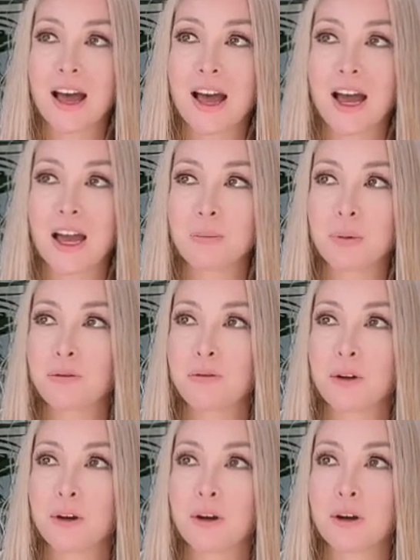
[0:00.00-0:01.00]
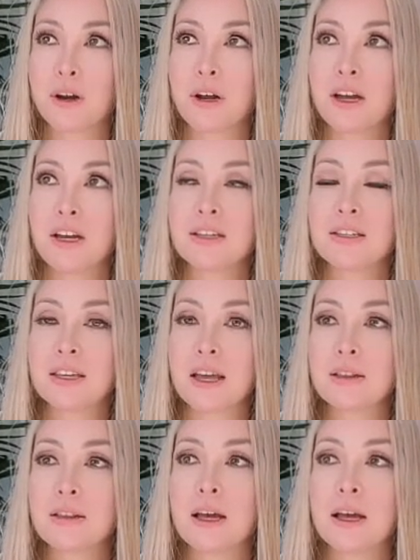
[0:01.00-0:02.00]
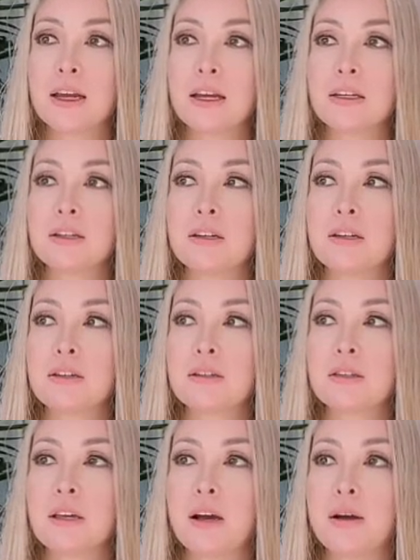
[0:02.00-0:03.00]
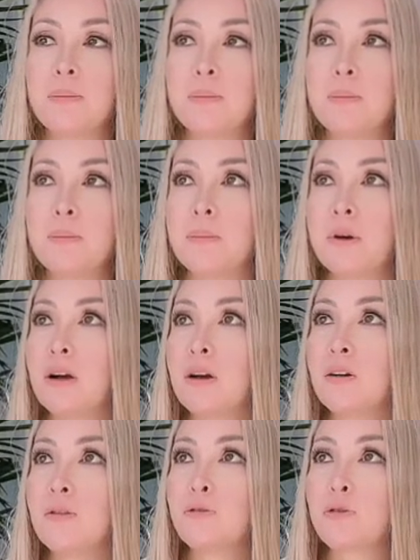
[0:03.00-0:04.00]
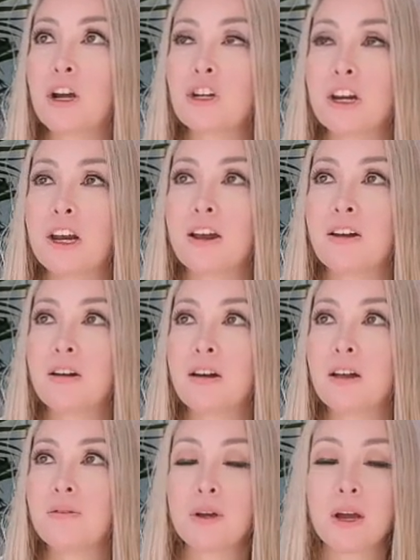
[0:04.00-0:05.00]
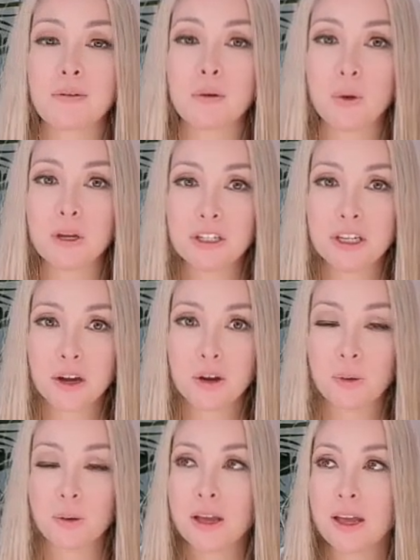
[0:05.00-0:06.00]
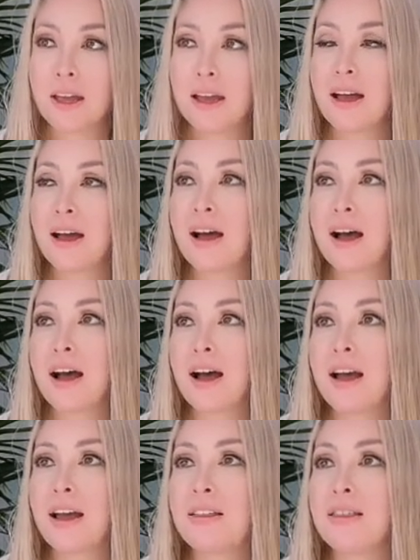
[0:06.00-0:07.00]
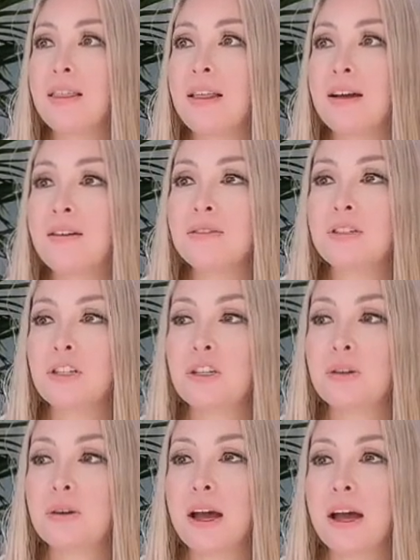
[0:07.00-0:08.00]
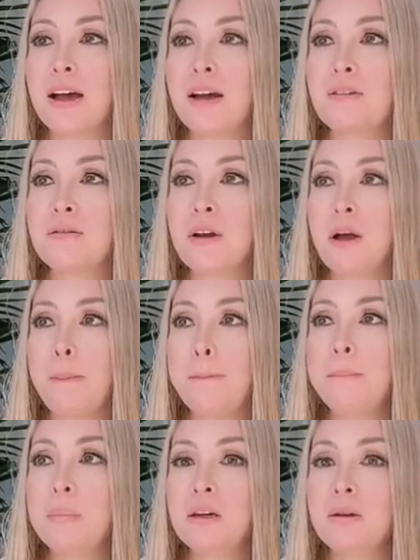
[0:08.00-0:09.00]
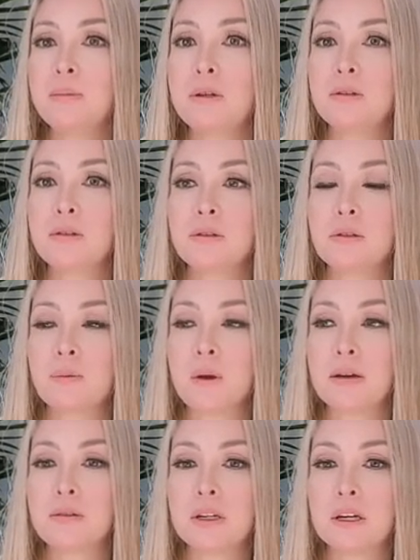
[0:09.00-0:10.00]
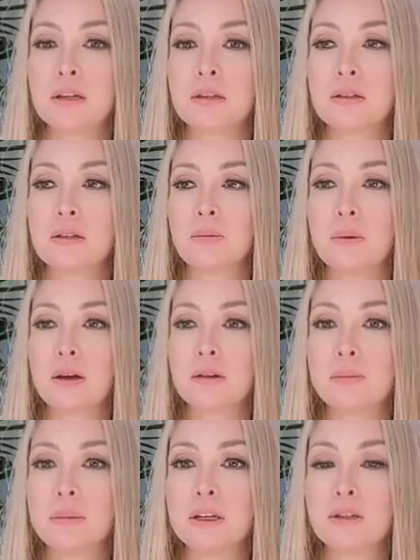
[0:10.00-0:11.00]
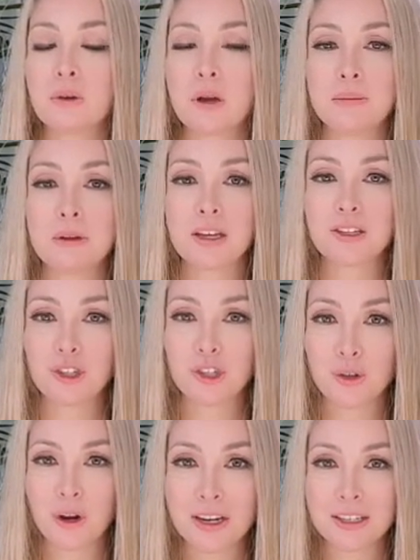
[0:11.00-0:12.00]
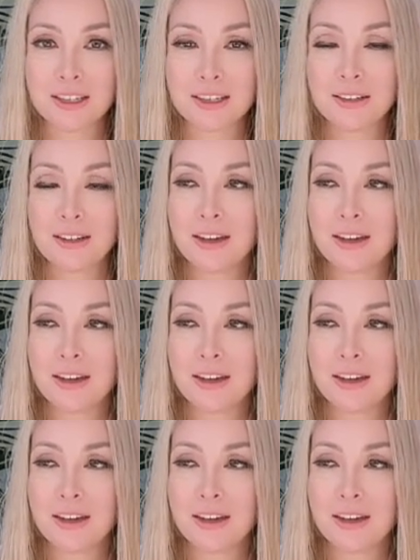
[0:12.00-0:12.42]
I prefer sunlight, some fresh air if you have a window. I love to have minimal surroundings around me so I'm not distracted,